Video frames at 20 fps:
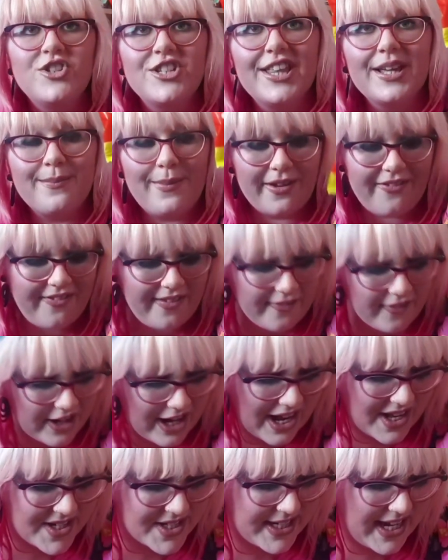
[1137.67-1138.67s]
which are like my
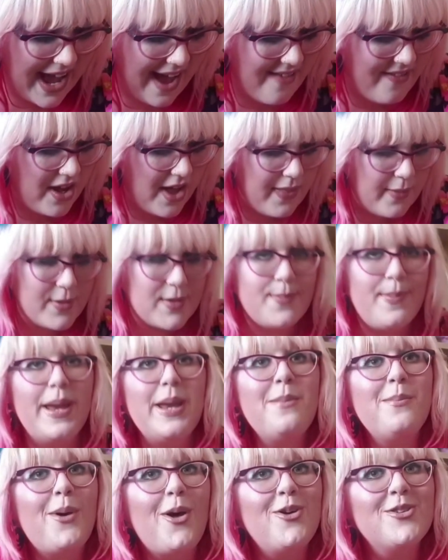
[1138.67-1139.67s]
favorite candy ever there was
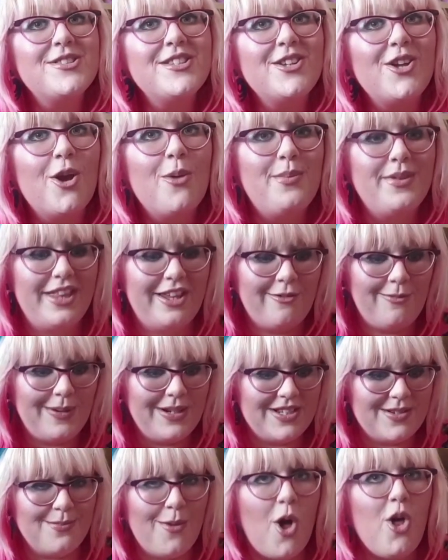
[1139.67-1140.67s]
pinballs in here but they've
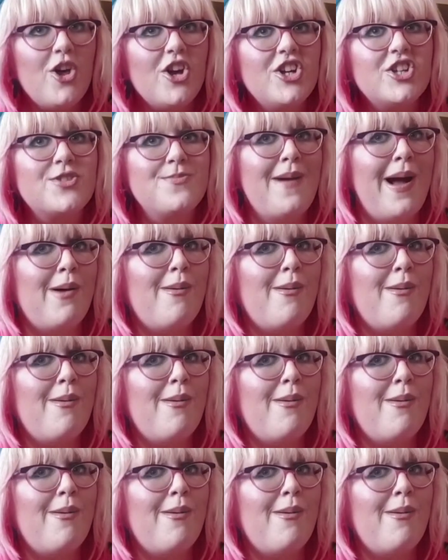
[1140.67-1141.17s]
been demolished